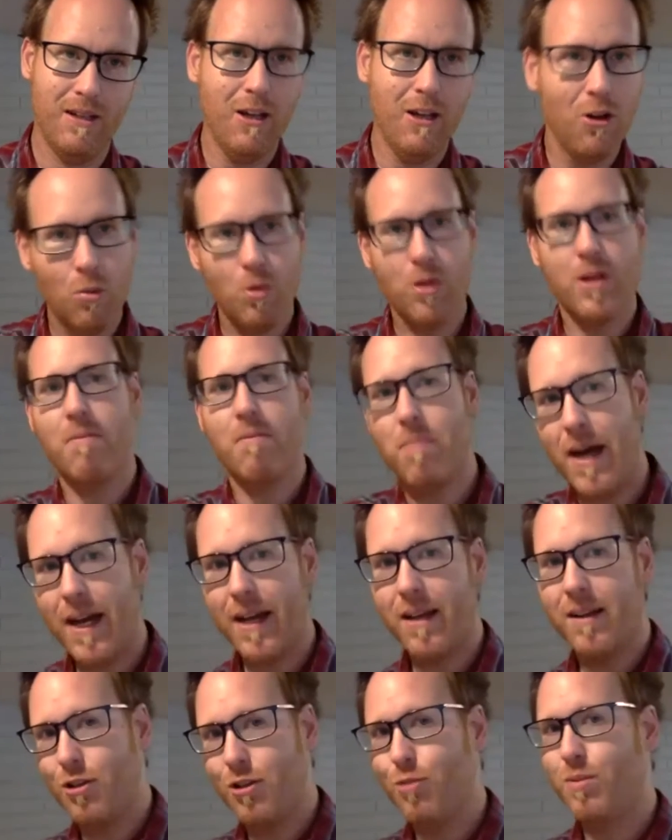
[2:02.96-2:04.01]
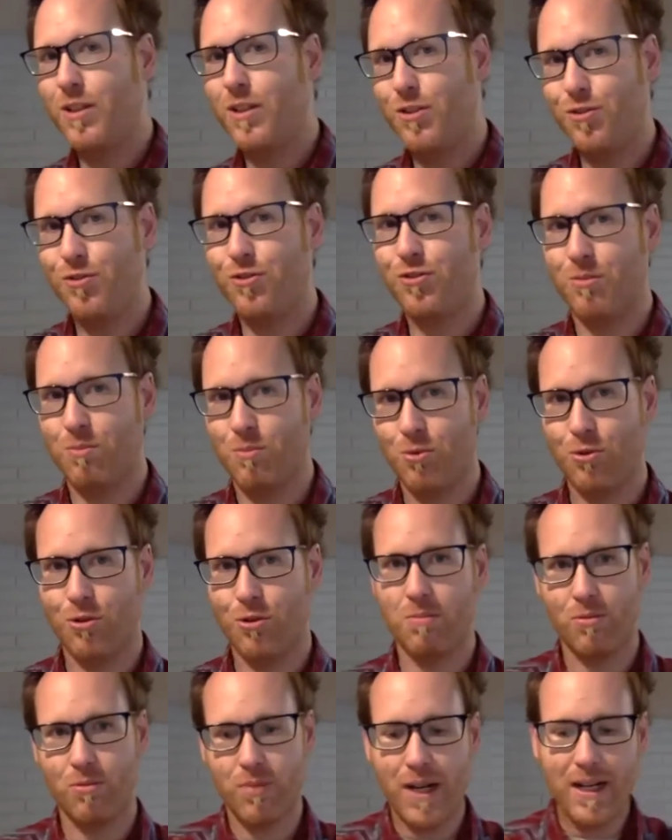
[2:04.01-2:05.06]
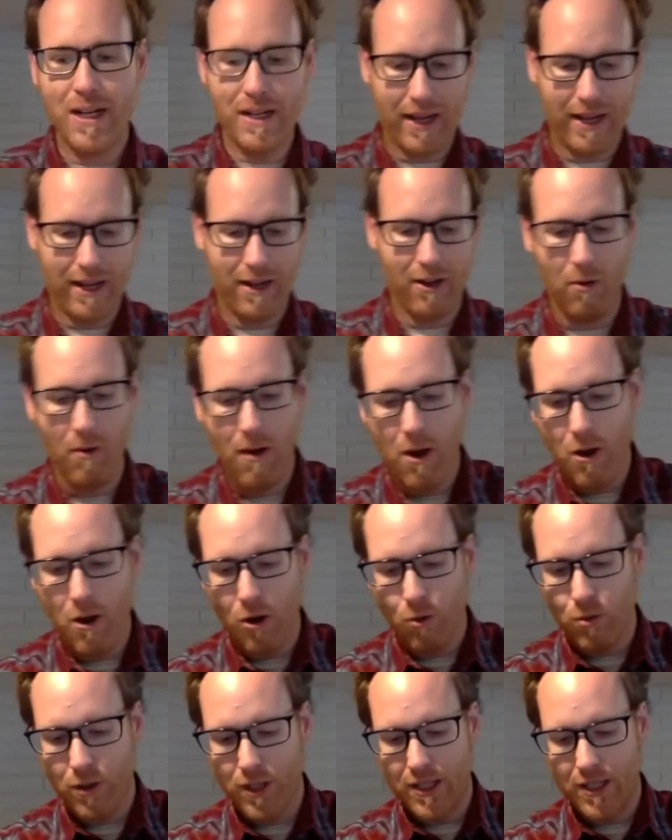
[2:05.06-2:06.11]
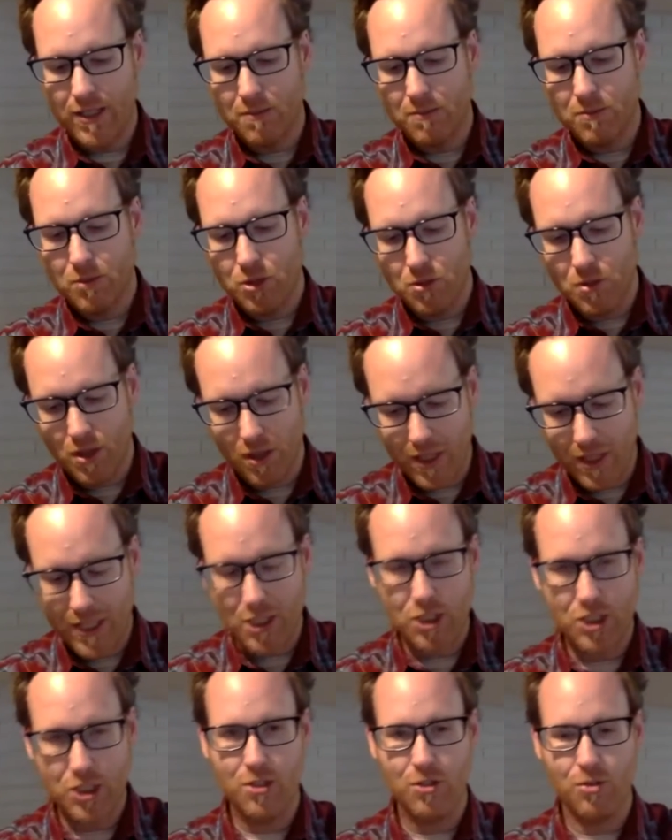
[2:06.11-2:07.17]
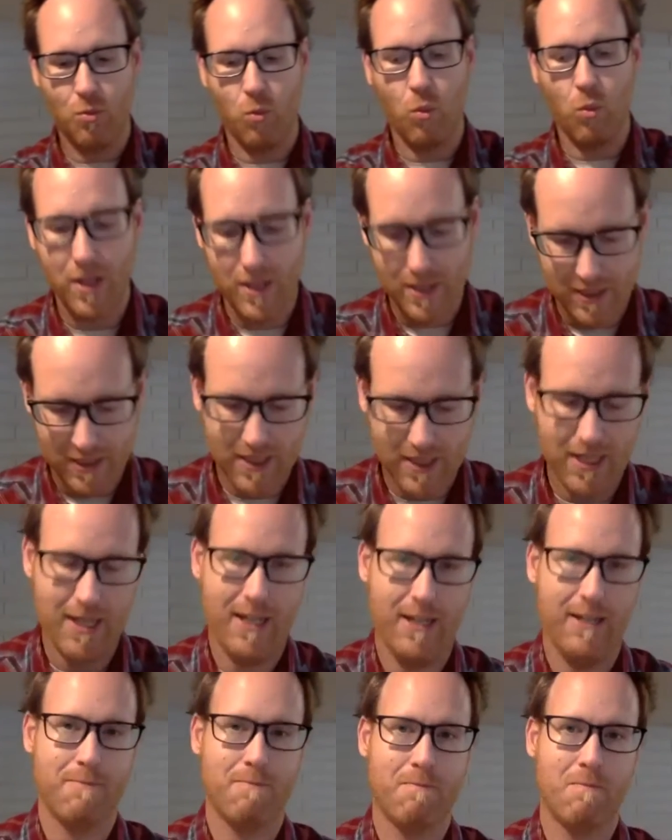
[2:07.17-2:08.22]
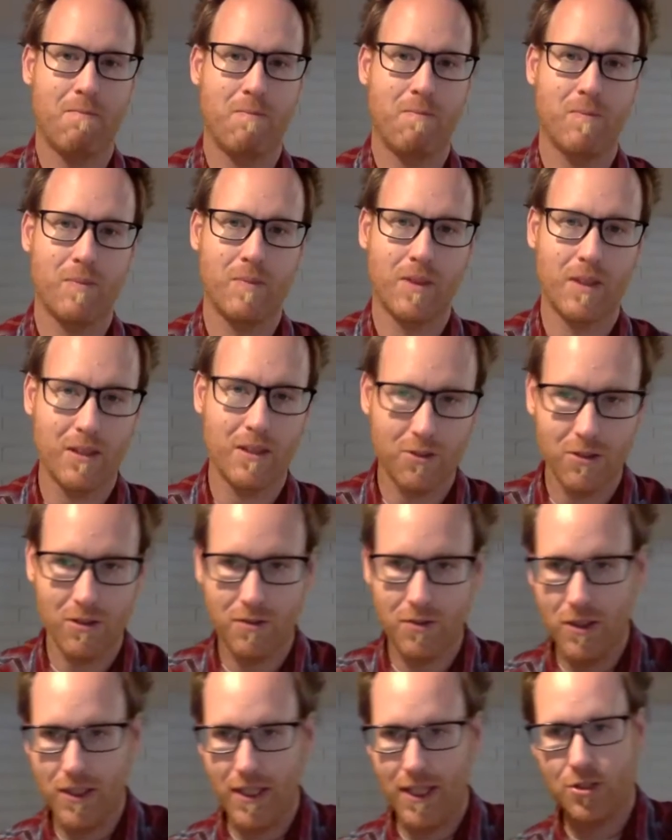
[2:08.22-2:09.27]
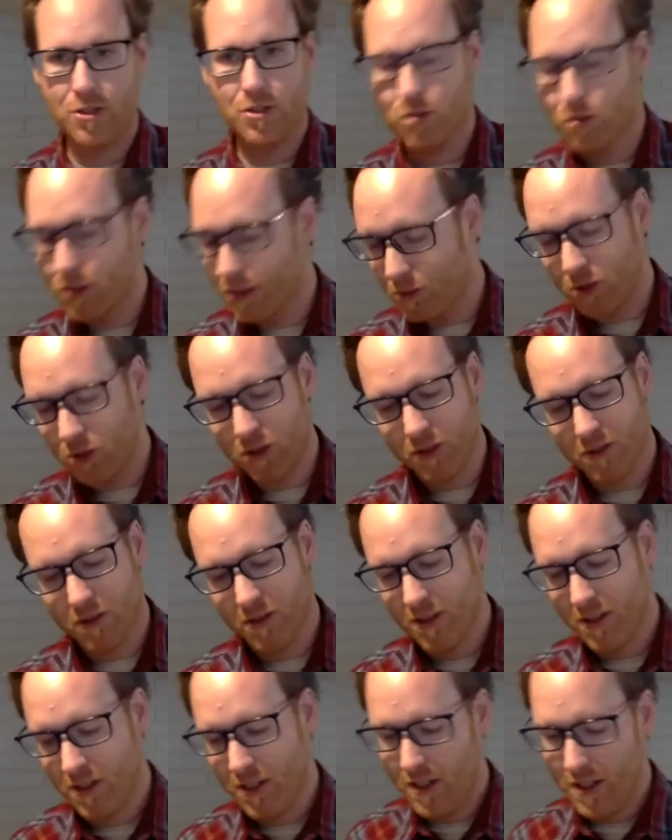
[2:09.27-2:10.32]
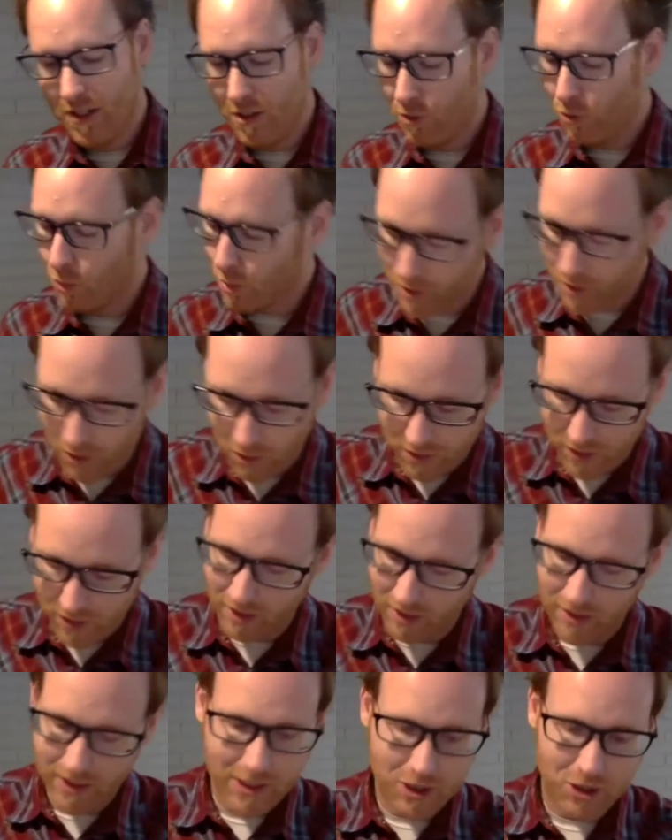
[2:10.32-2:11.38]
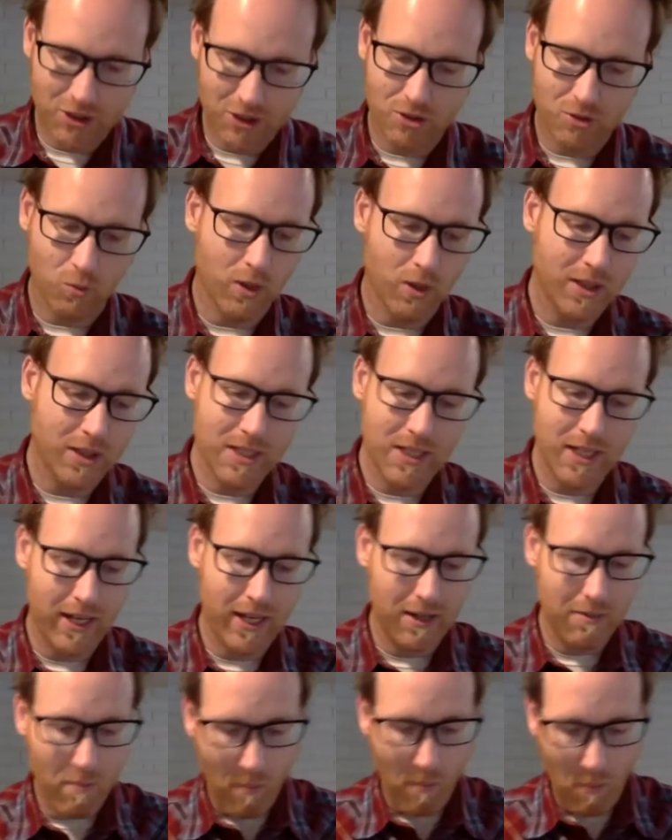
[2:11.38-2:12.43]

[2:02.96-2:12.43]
We'll come back in a little bit and do some more, but right now we're going to do Galatians 1:10. So if you got your scripture, we're going to Galatians 1:10.